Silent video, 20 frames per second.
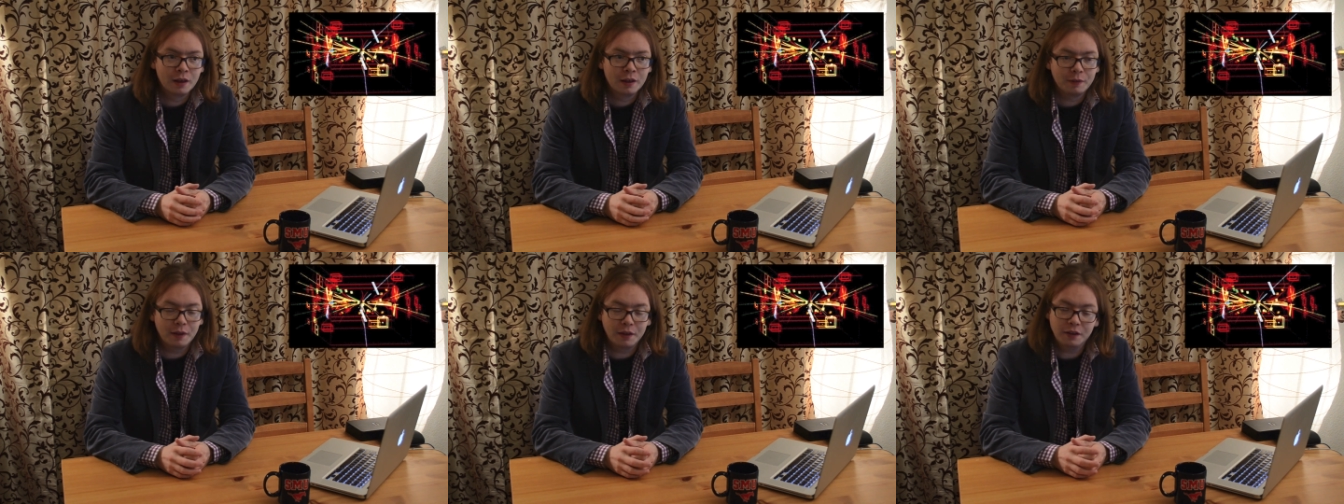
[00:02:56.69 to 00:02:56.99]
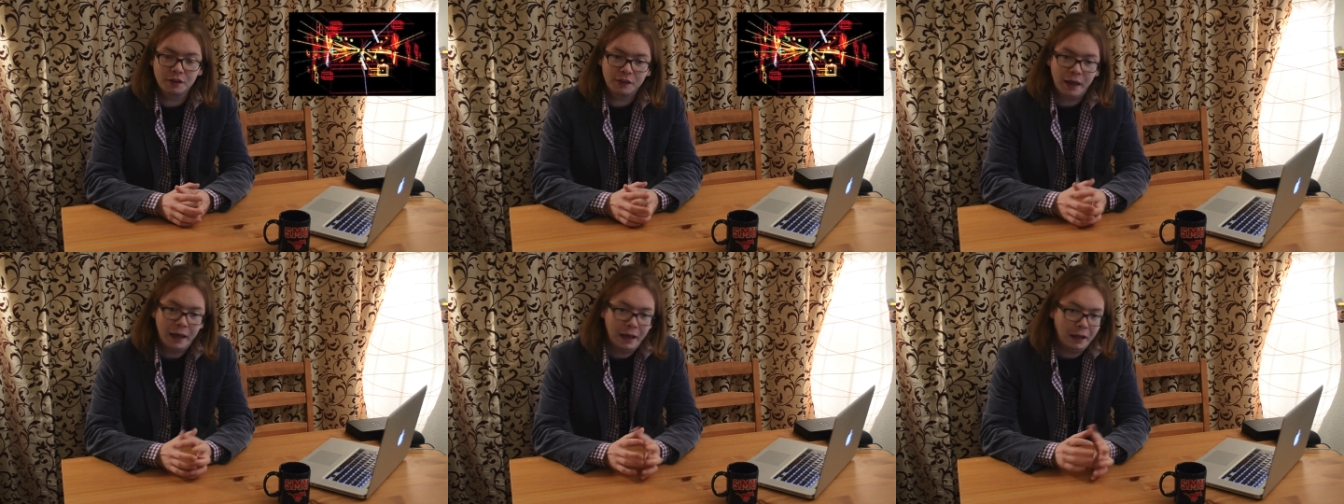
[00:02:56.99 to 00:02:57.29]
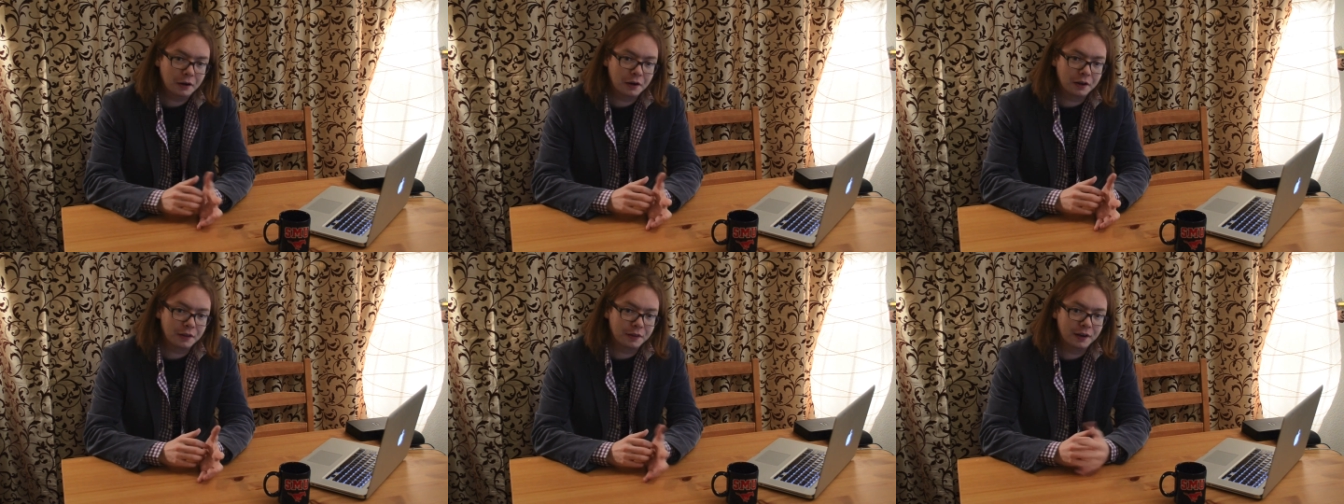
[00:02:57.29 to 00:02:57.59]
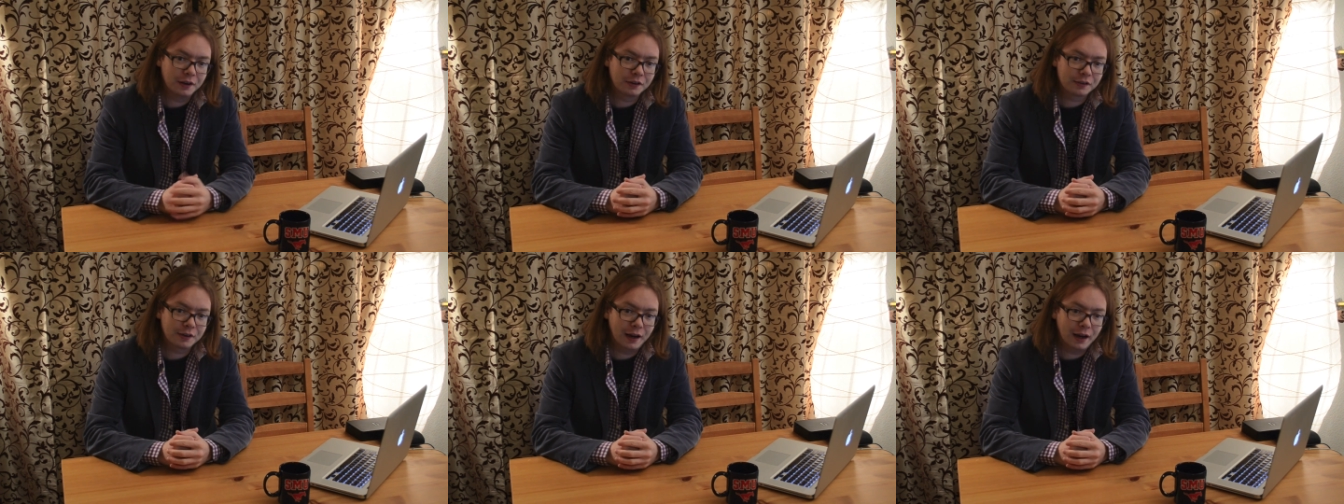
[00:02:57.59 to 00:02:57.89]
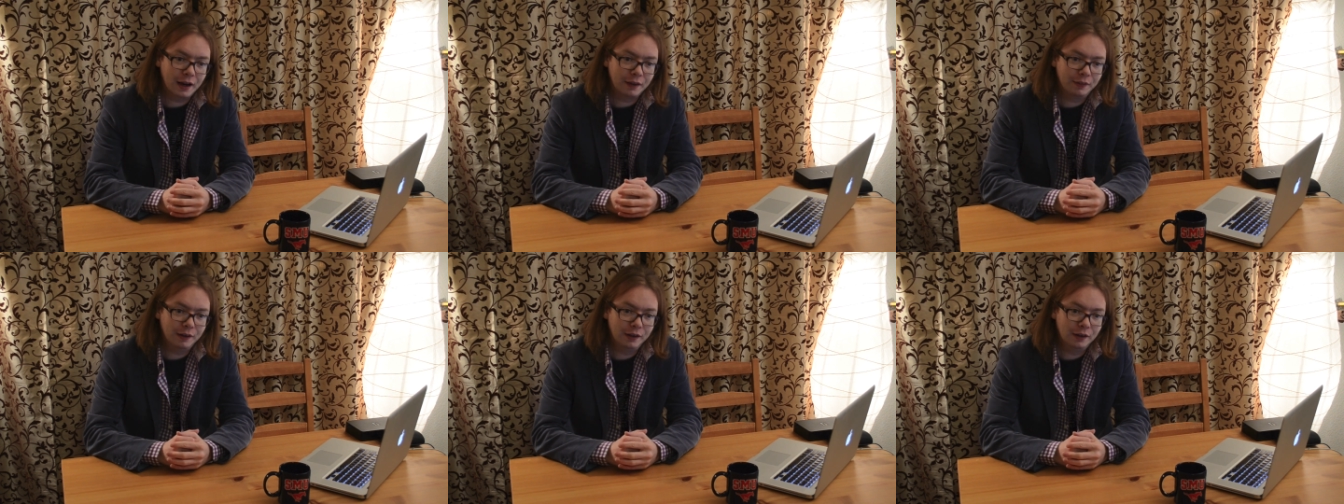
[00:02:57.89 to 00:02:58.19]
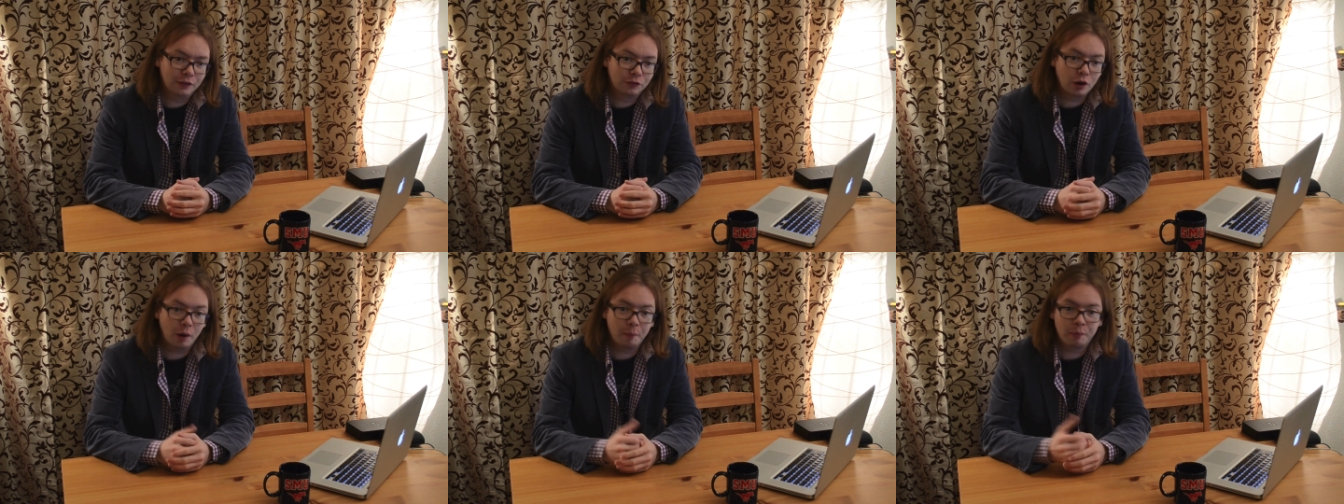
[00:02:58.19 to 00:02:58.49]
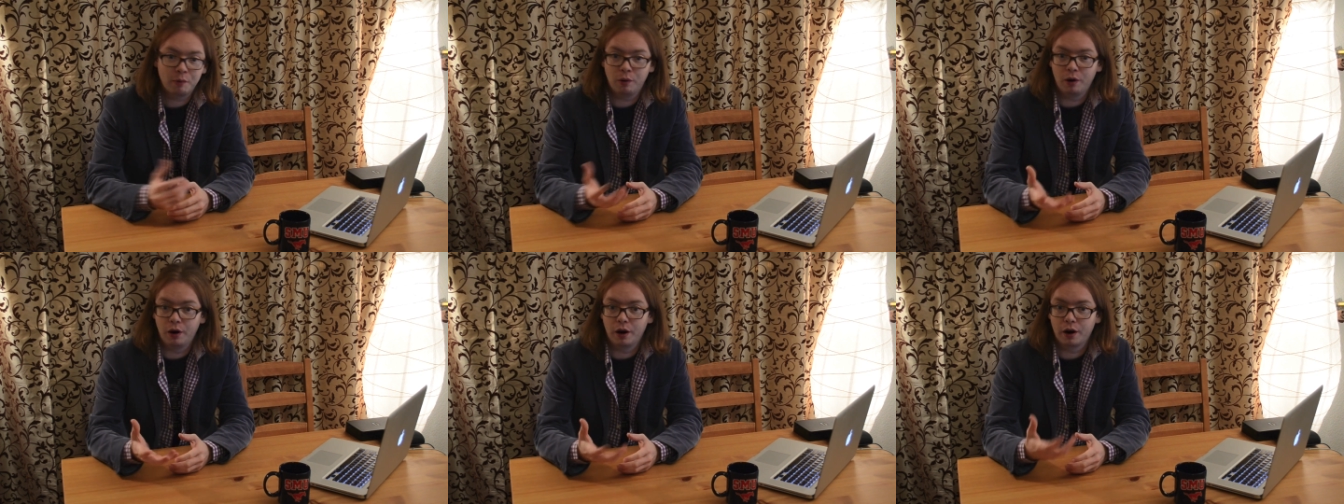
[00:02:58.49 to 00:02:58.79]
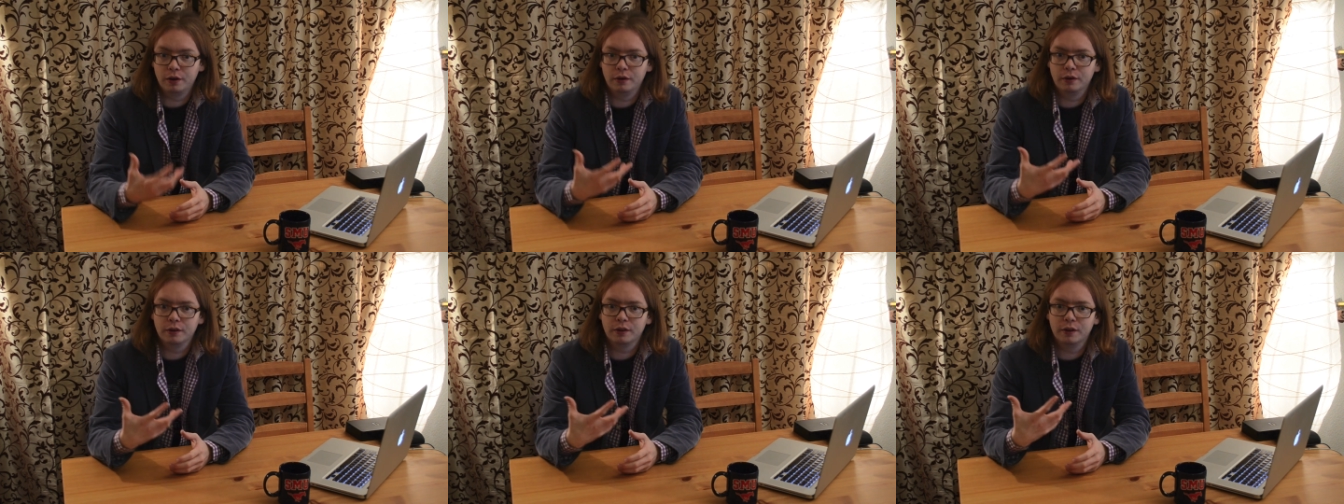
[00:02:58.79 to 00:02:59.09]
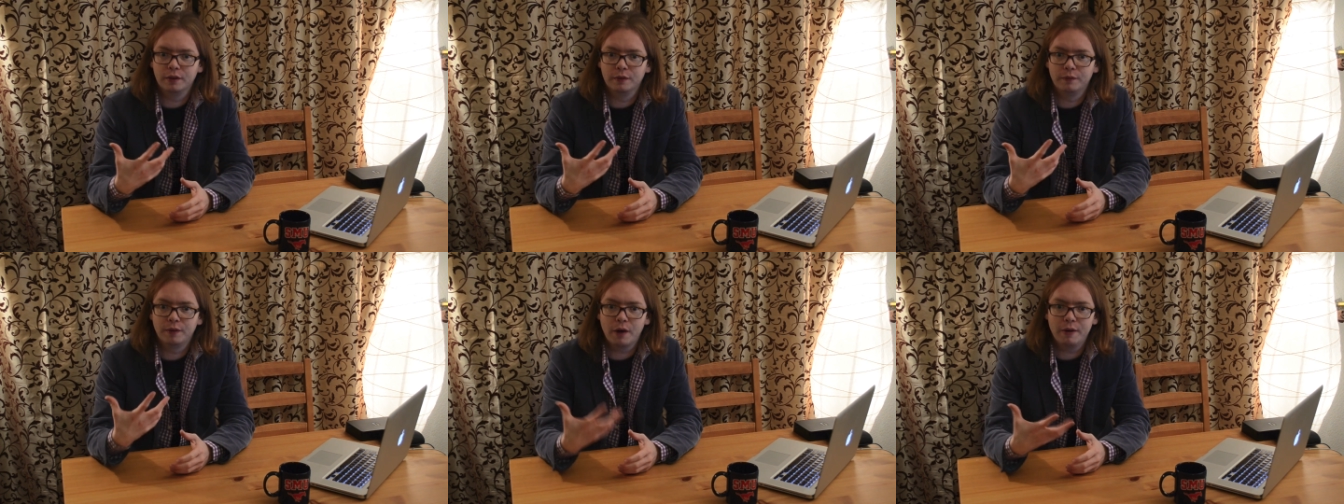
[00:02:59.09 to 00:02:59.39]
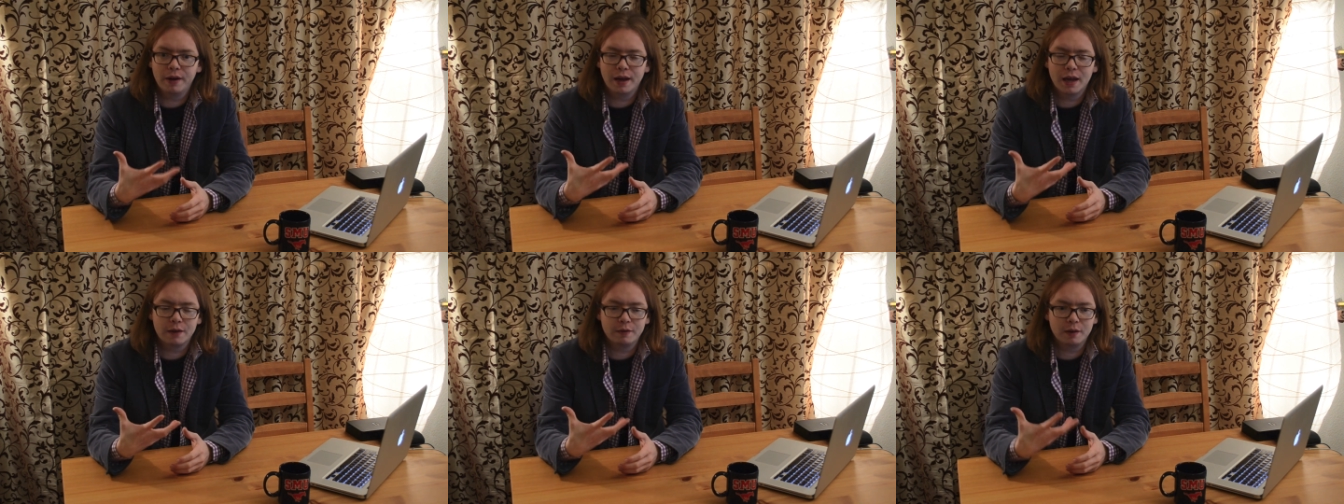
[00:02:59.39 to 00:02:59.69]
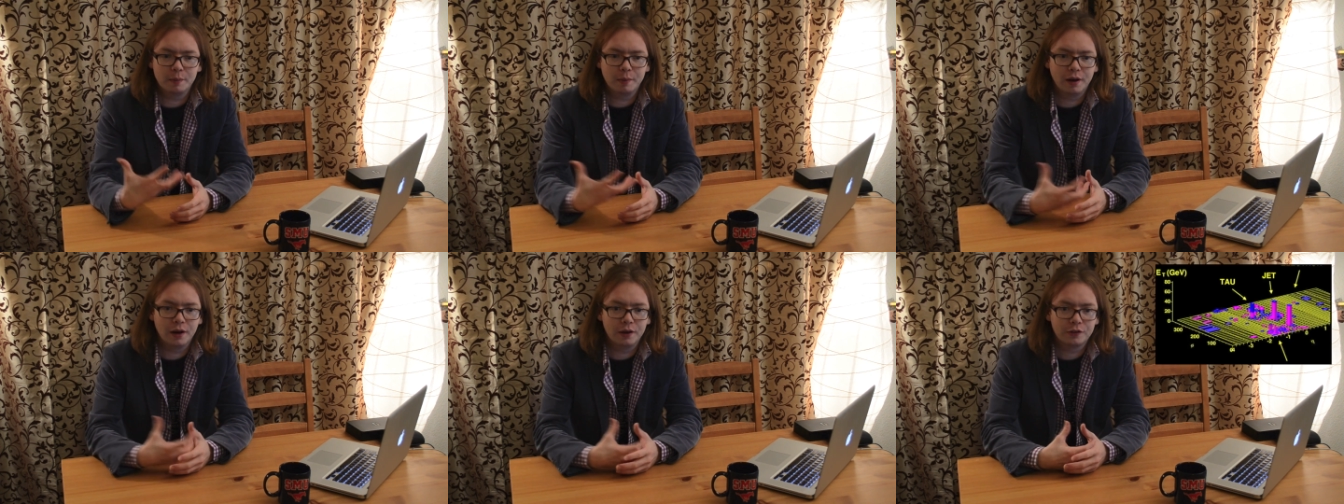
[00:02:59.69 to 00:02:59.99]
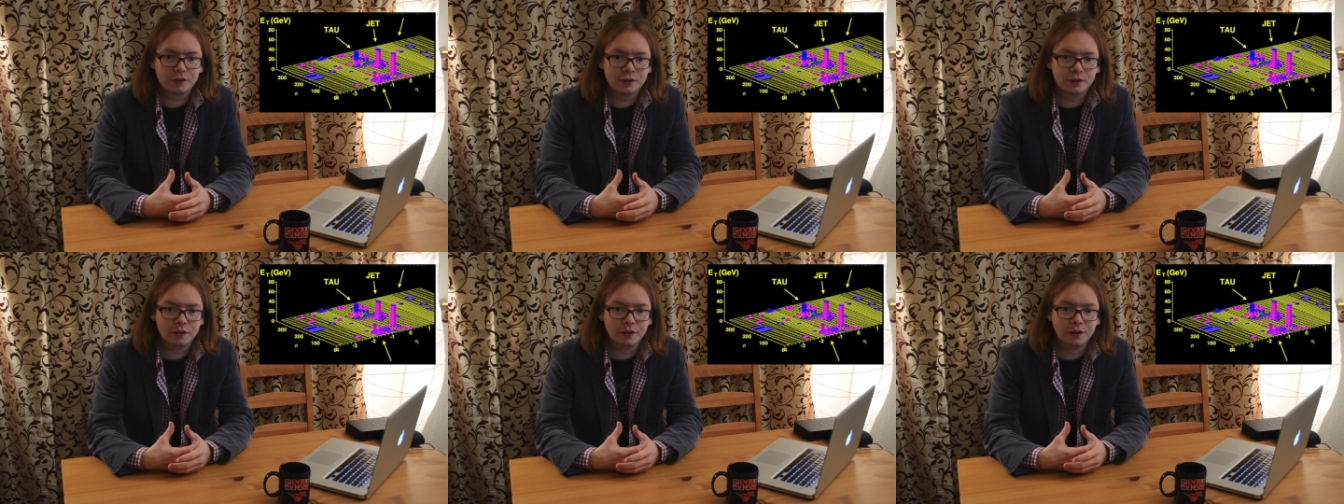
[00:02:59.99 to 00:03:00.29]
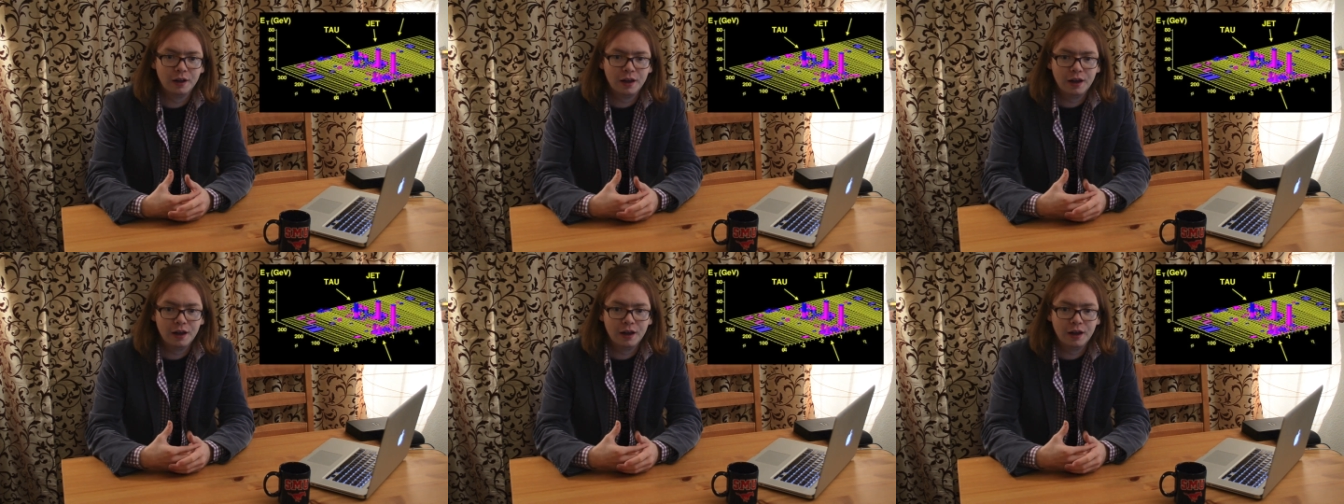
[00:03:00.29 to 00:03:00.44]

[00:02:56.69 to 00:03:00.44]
Then you take a look at things like the top quark, another very heavy particle,